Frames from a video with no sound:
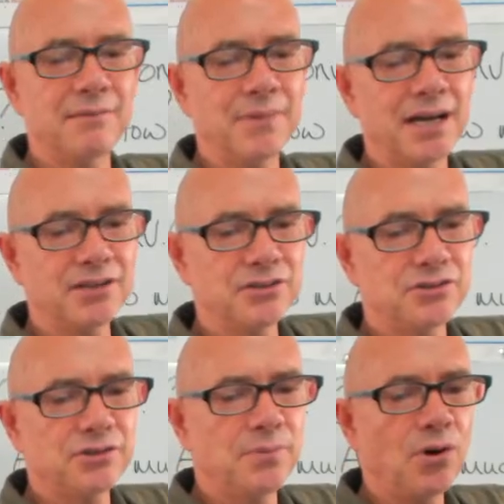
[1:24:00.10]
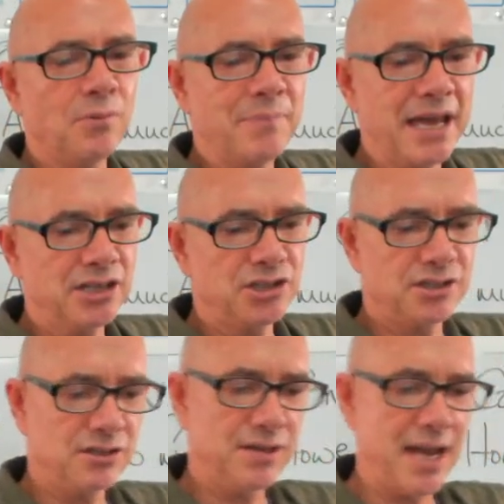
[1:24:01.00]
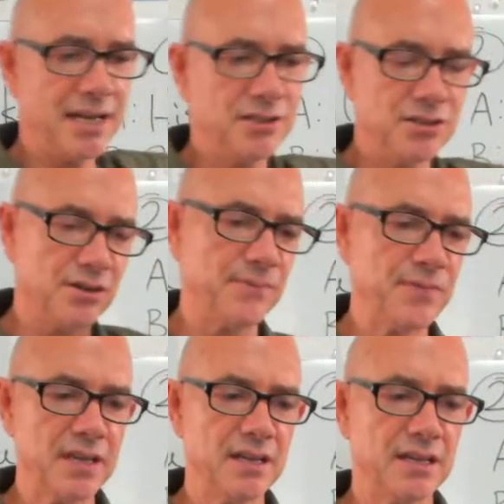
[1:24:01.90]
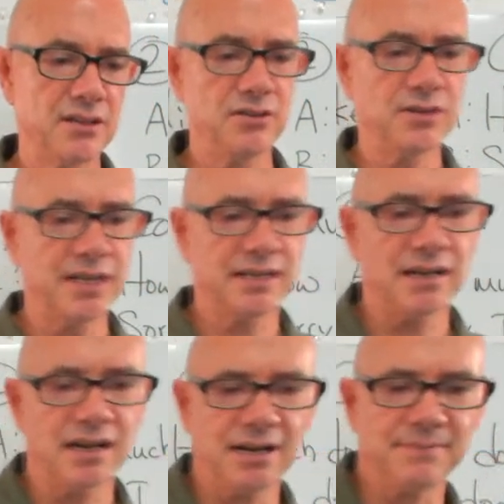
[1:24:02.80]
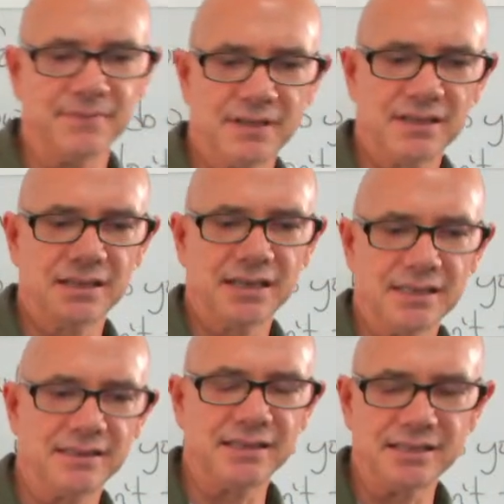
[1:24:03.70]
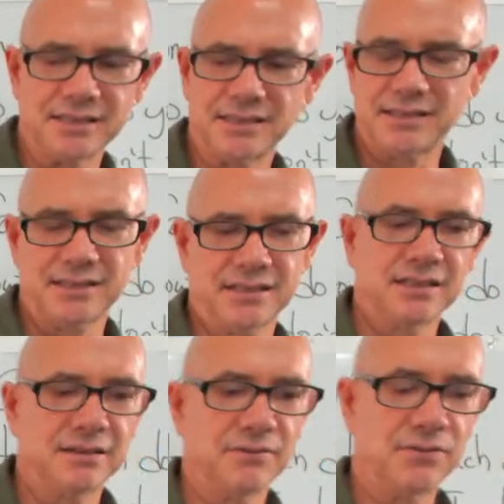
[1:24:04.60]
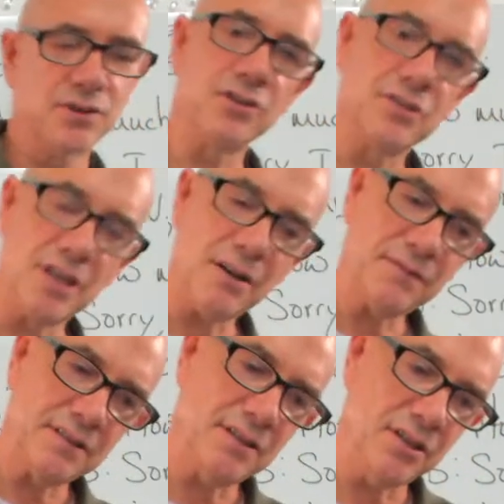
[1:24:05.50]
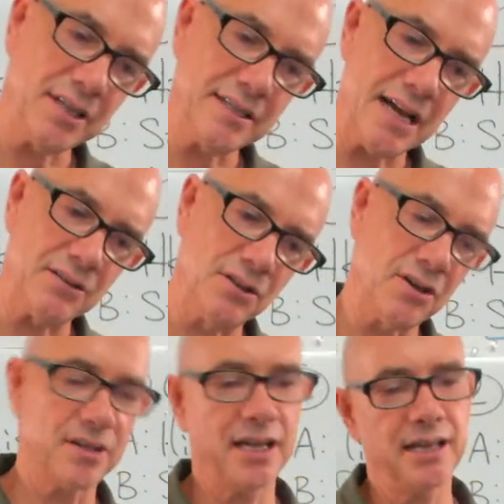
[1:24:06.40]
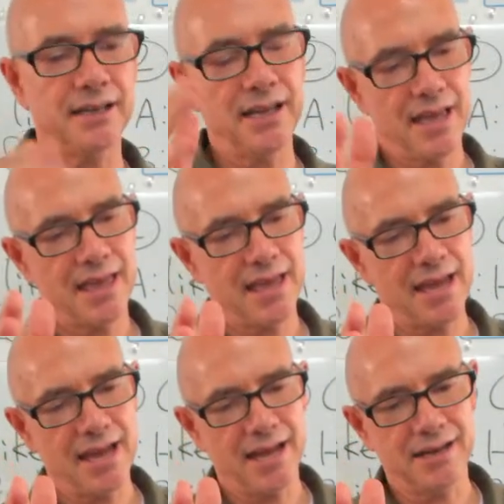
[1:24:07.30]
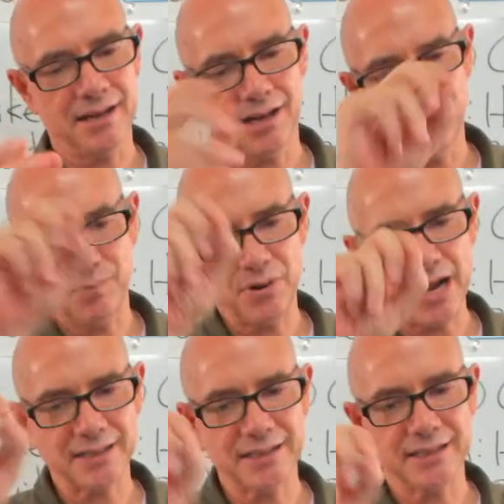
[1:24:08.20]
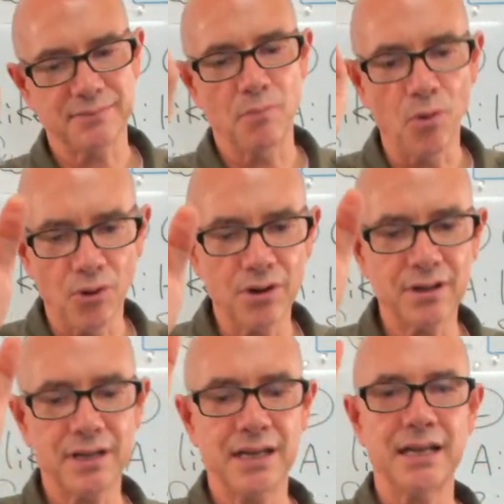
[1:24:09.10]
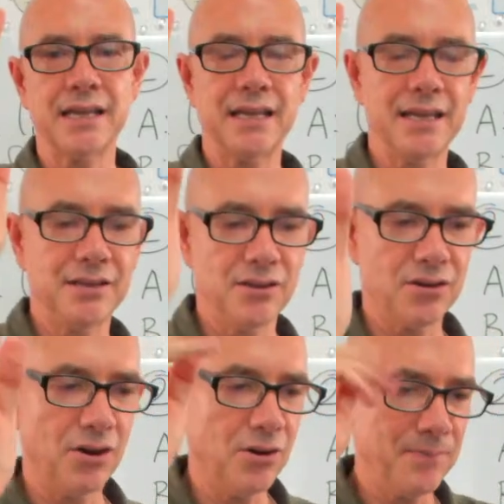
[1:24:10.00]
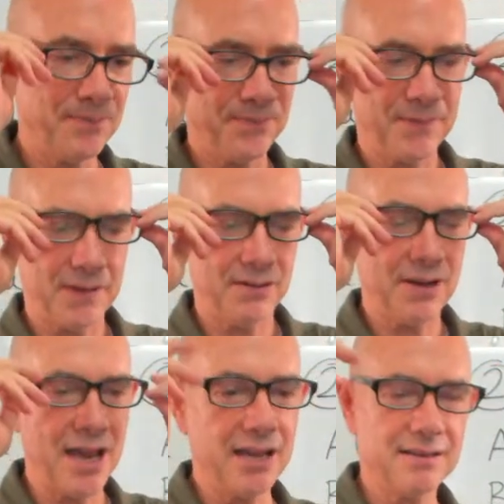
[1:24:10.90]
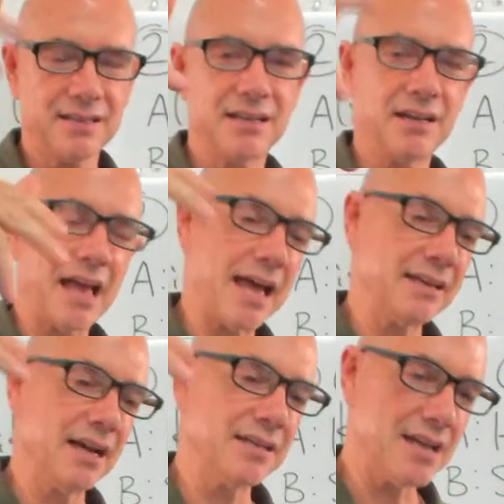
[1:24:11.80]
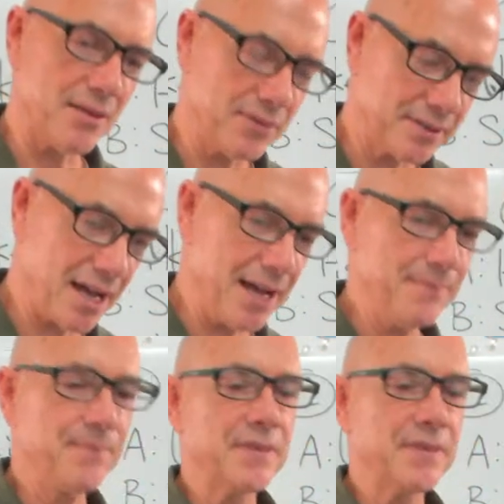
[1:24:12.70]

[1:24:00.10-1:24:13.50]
my YouTube homepage. Okay, so you can um, get this for yourself. You can download it and um, practice more in your home. Okay, at another time.